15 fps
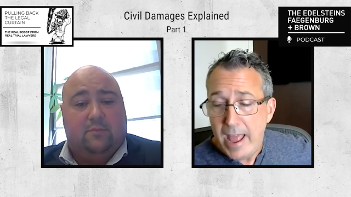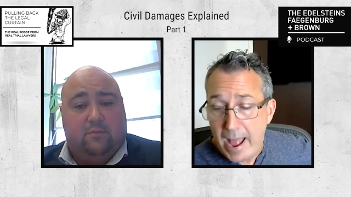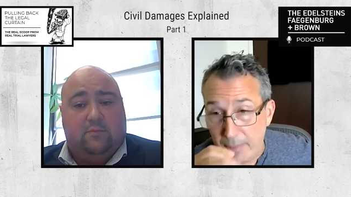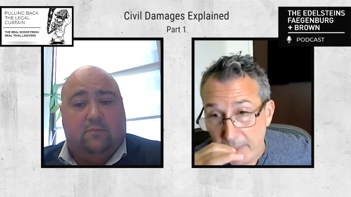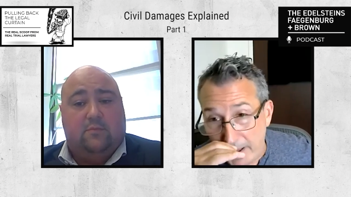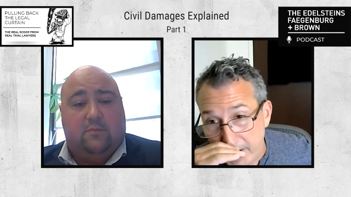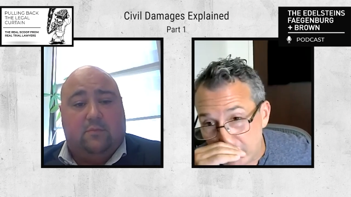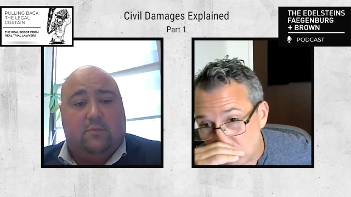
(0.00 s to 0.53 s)

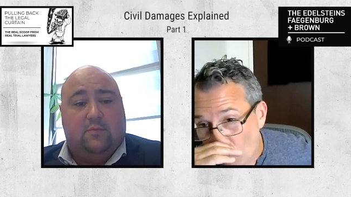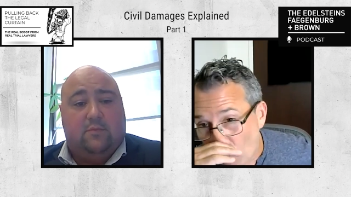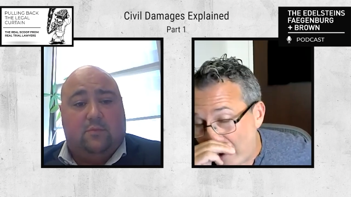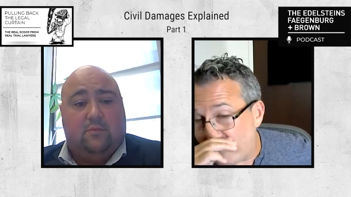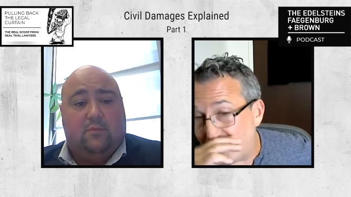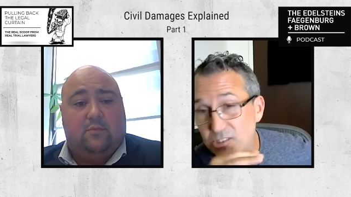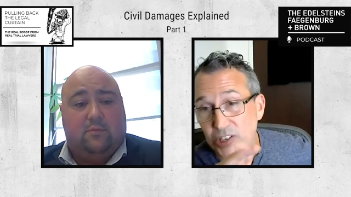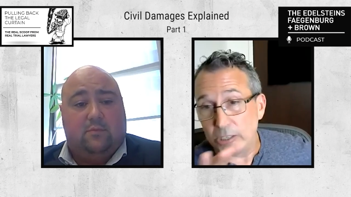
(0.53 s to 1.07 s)
Speaker 1: and then his
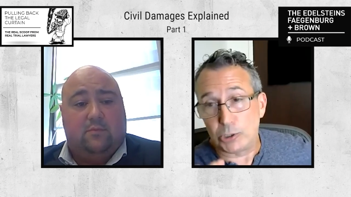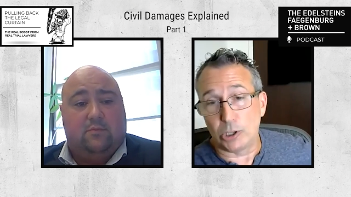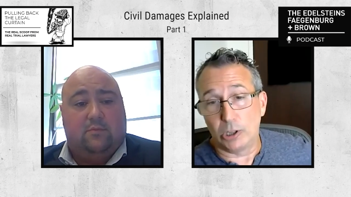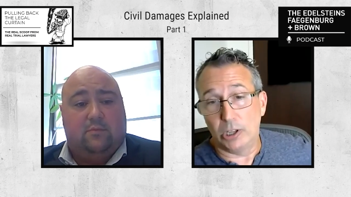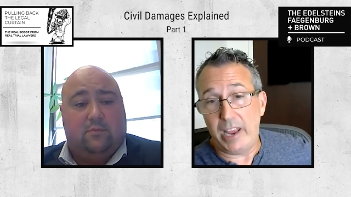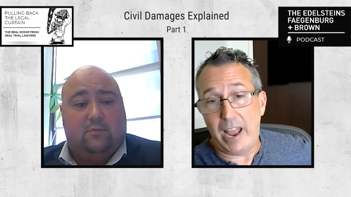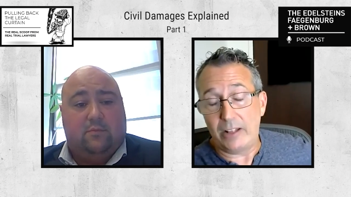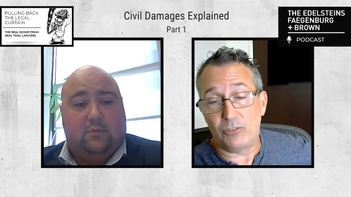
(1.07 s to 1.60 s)
wife
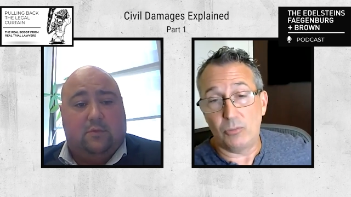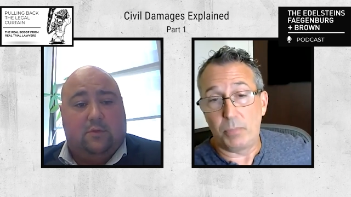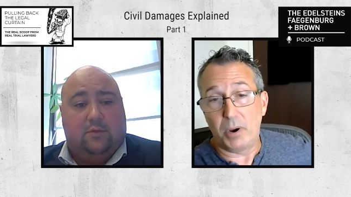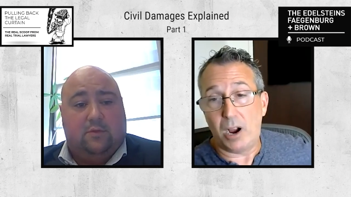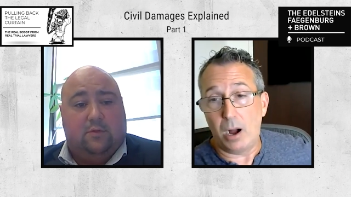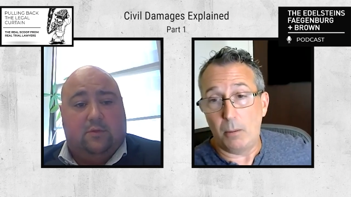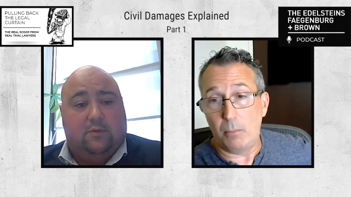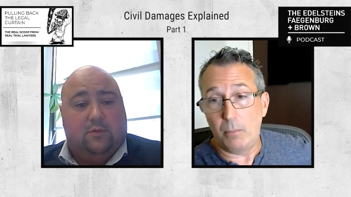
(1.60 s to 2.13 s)
essentially had to
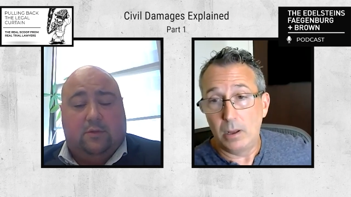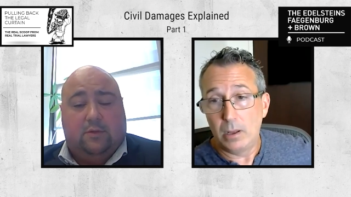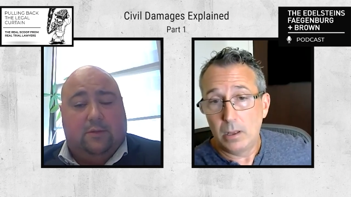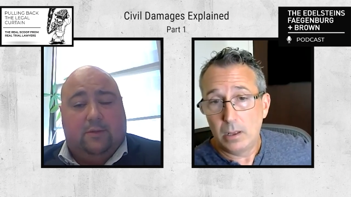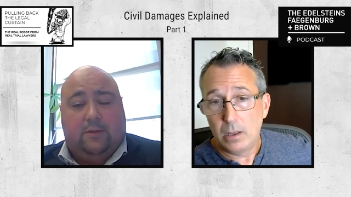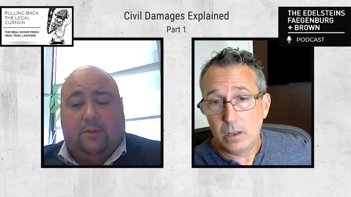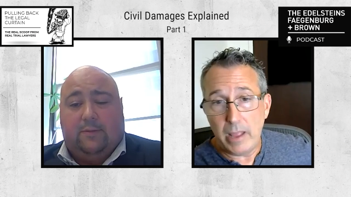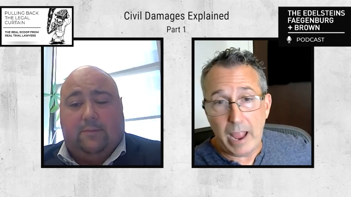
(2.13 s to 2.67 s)
become
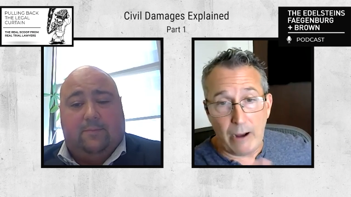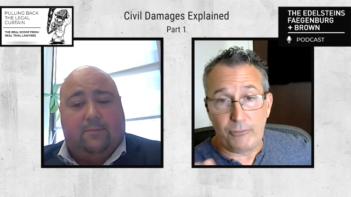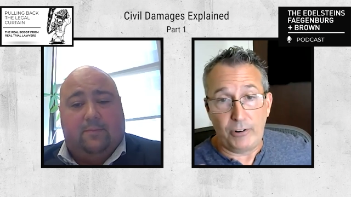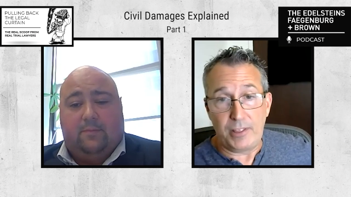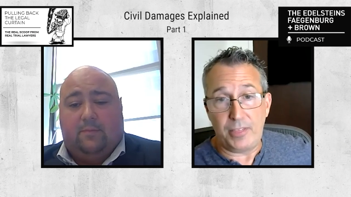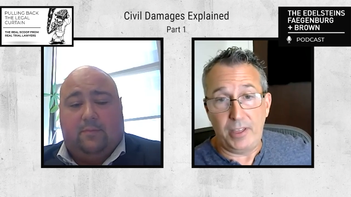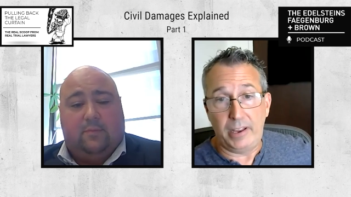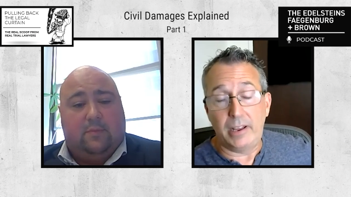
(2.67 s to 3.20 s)

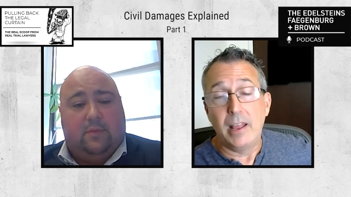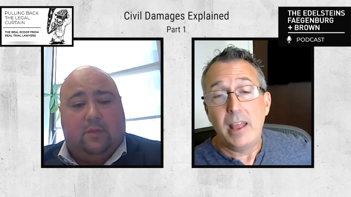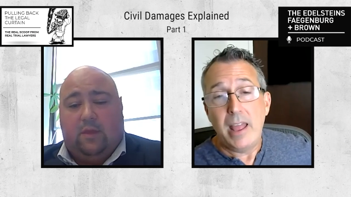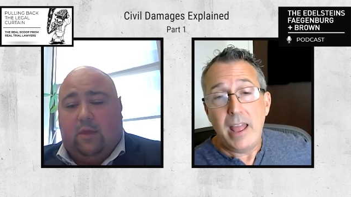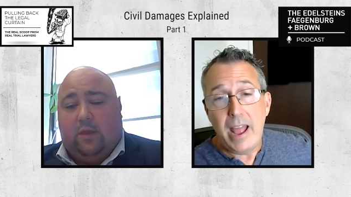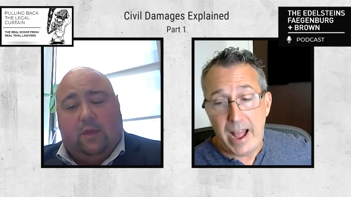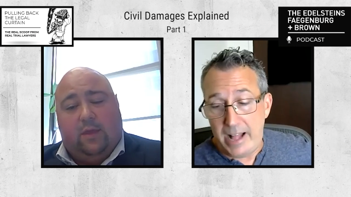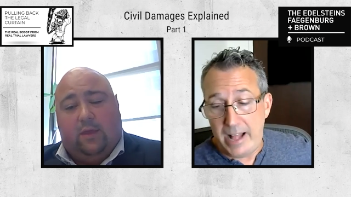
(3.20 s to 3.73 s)
everything,
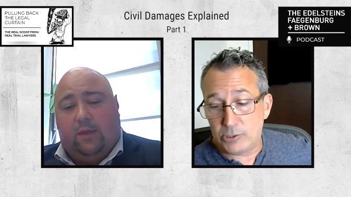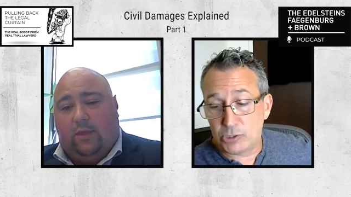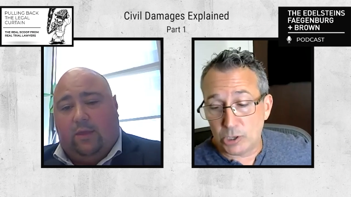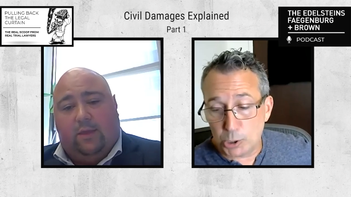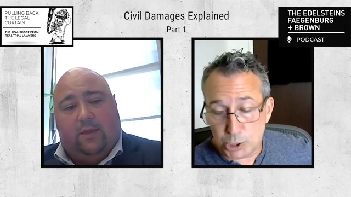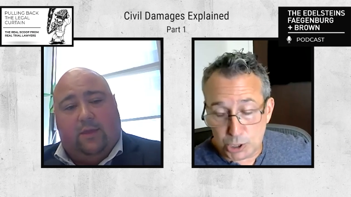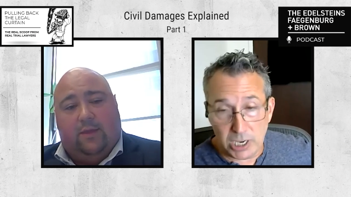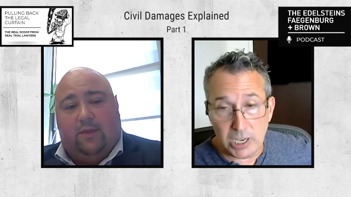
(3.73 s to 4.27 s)
and
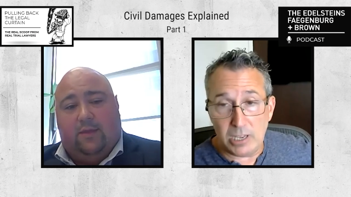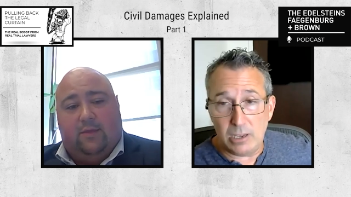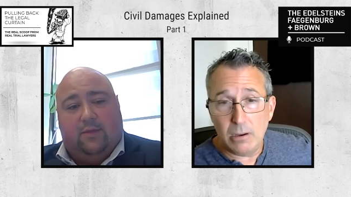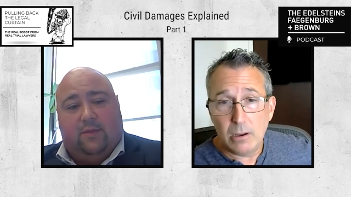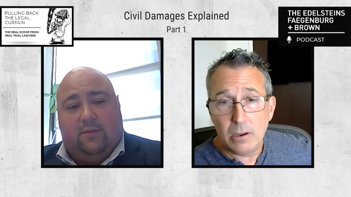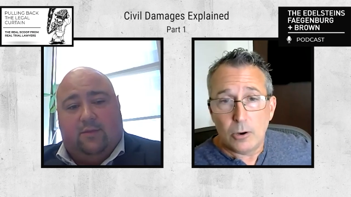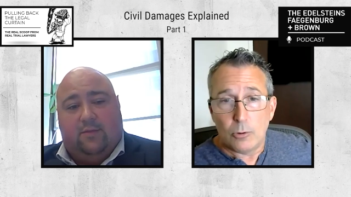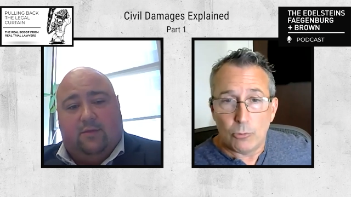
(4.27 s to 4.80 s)
so
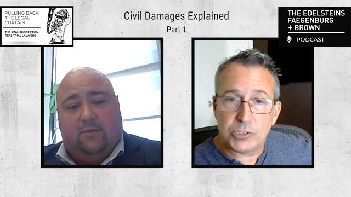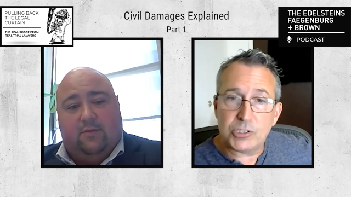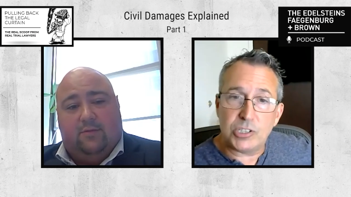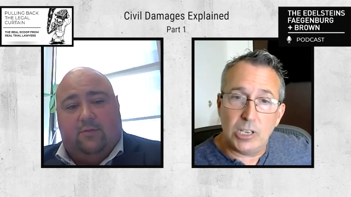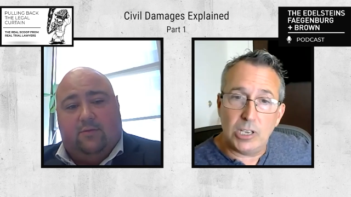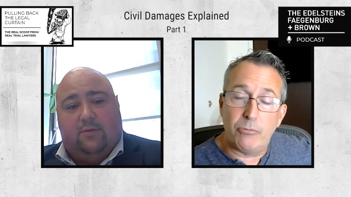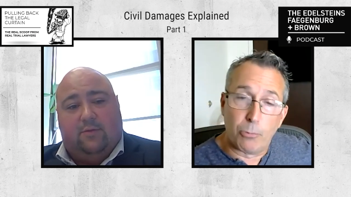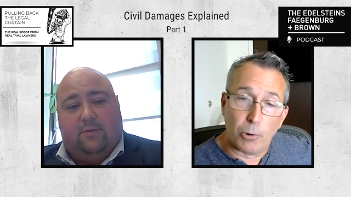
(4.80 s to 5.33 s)
she
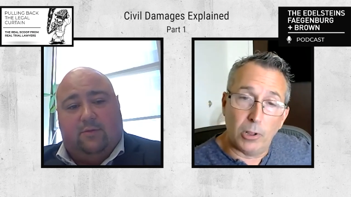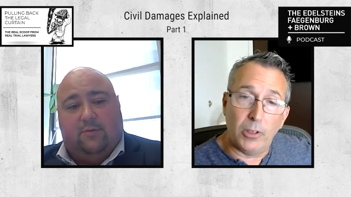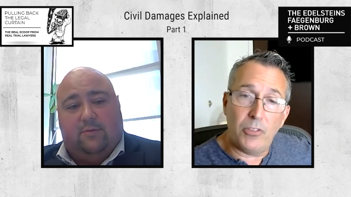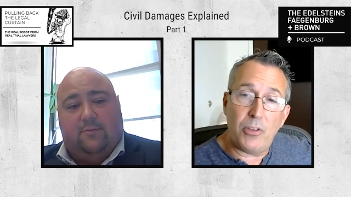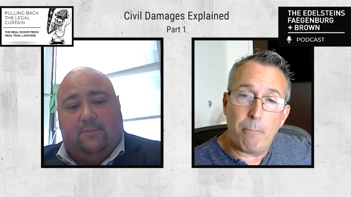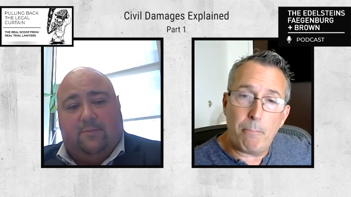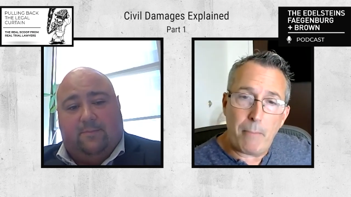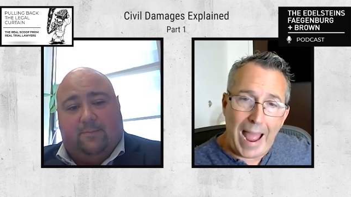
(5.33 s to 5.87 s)
received really
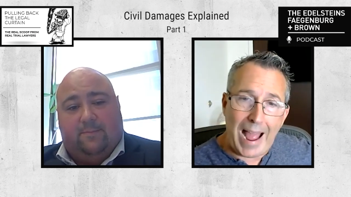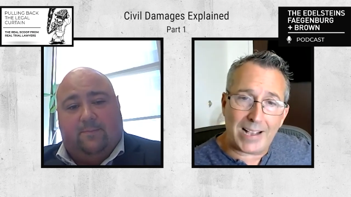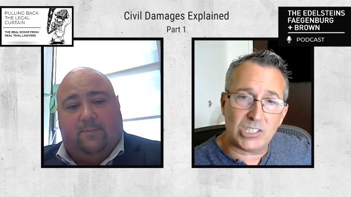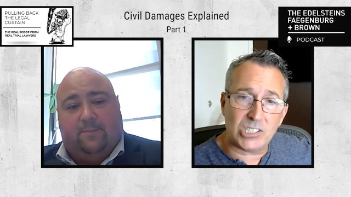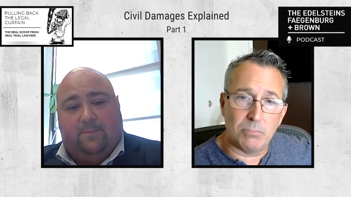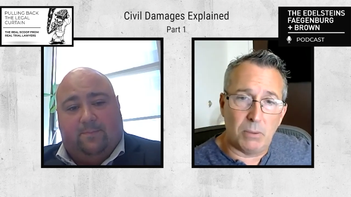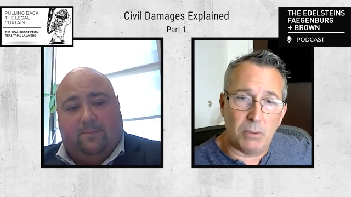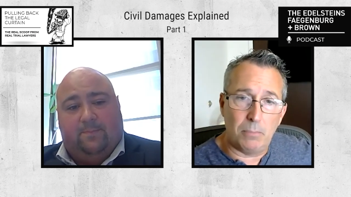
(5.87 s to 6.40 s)
the
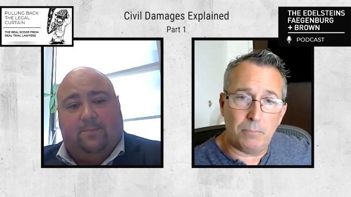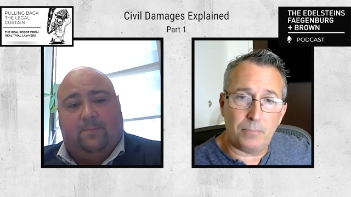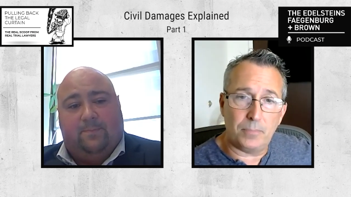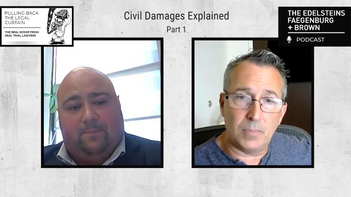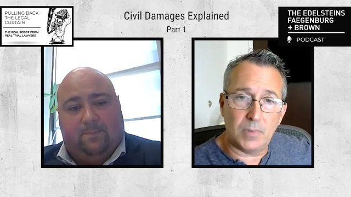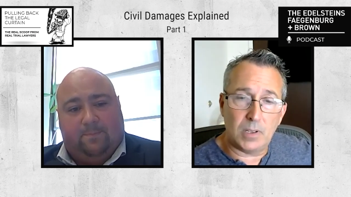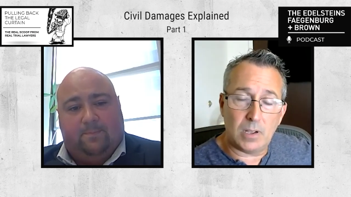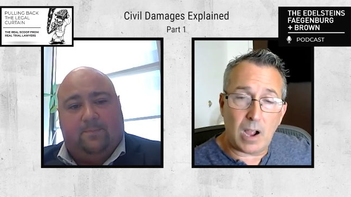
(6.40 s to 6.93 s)
maximum
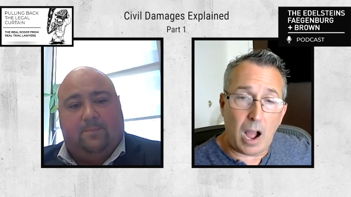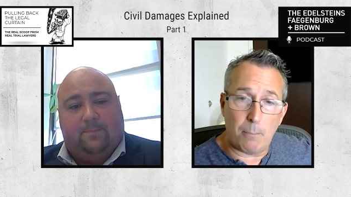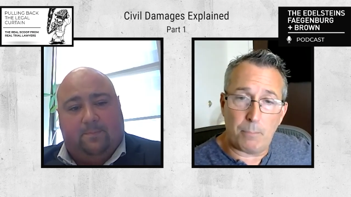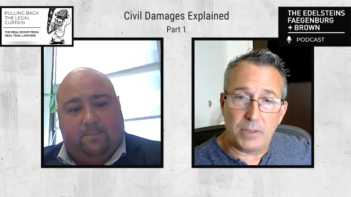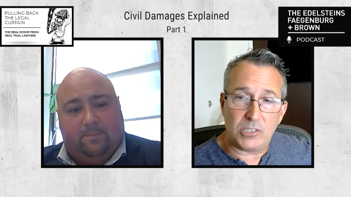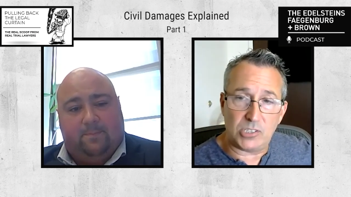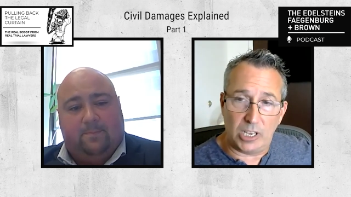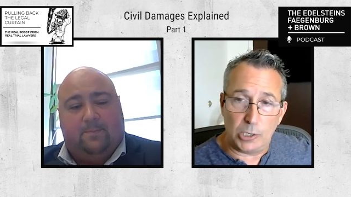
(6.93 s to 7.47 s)

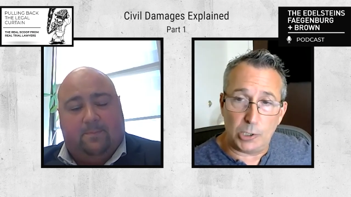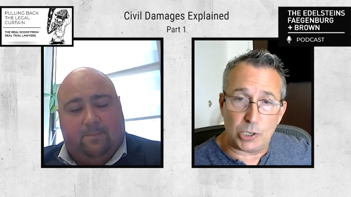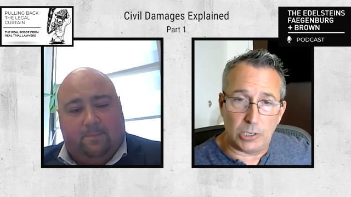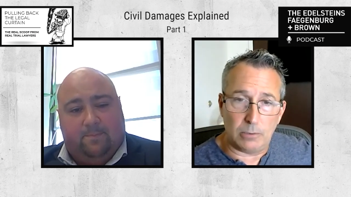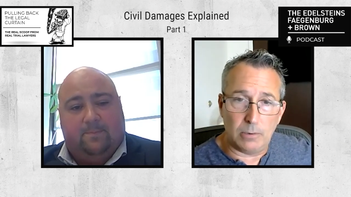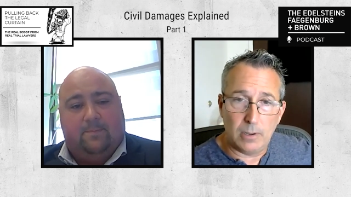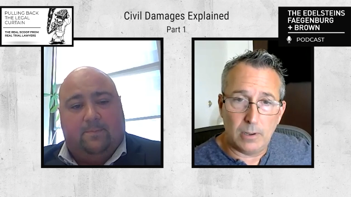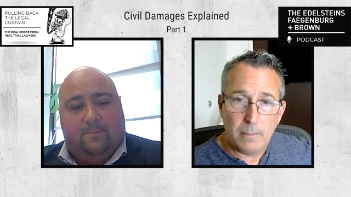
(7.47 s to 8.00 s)

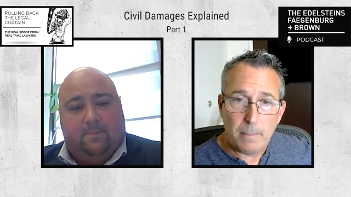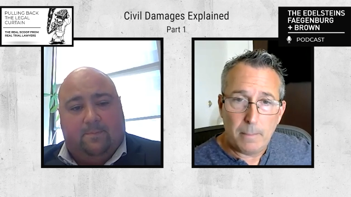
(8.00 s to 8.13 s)
compensation